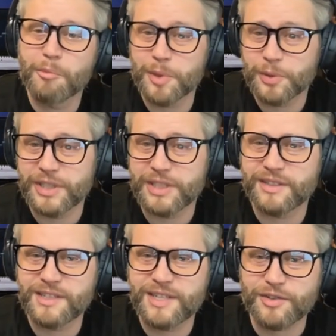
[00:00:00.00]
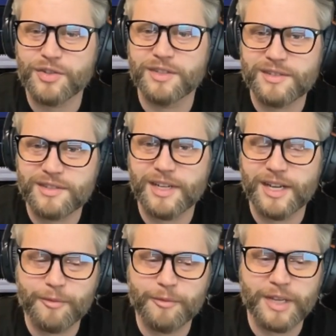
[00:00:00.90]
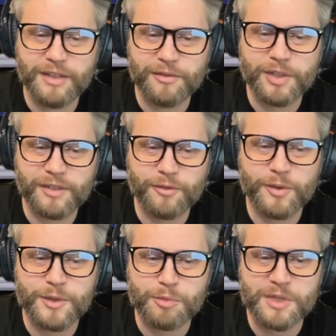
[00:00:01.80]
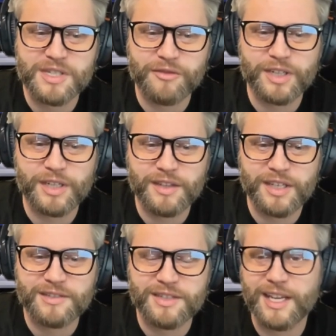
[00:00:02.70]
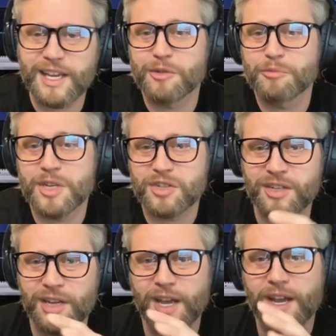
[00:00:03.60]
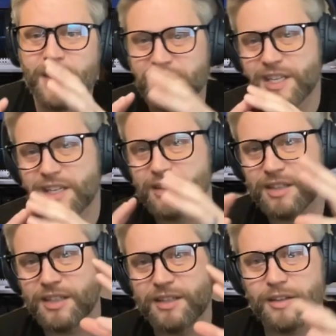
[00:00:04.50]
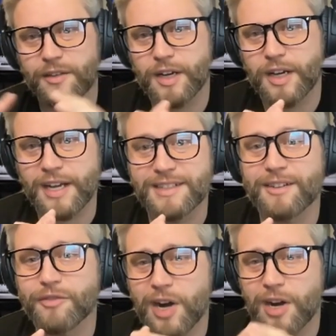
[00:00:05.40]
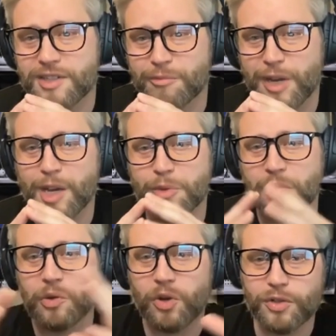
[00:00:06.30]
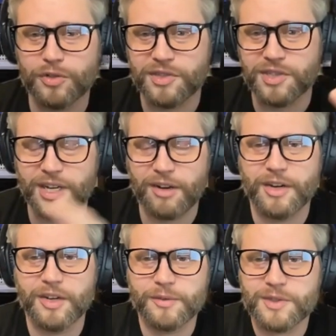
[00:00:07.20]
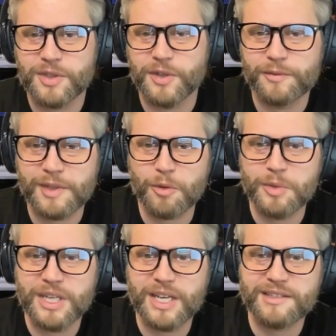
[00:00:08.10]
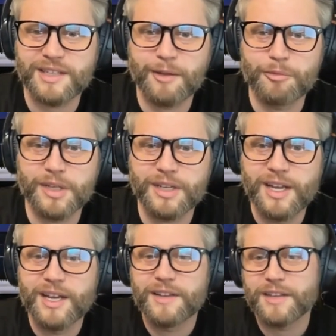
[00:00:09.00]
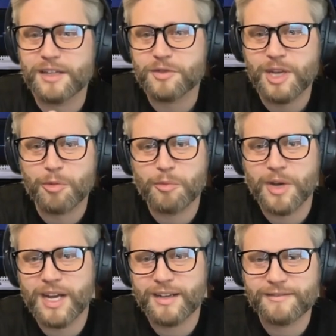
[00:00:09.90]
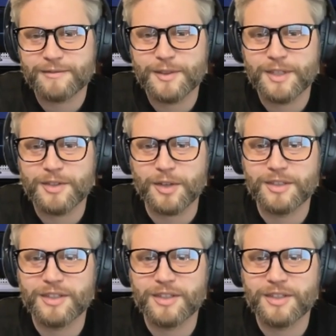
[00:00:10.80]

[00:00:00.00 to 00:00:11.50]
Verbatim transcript: building the detections um, and looking for the specific things that Kevin mentioned, the, in, the uh, identifiers that make up the larger scenario. So that will be next time. But thanks for stopping by. Talk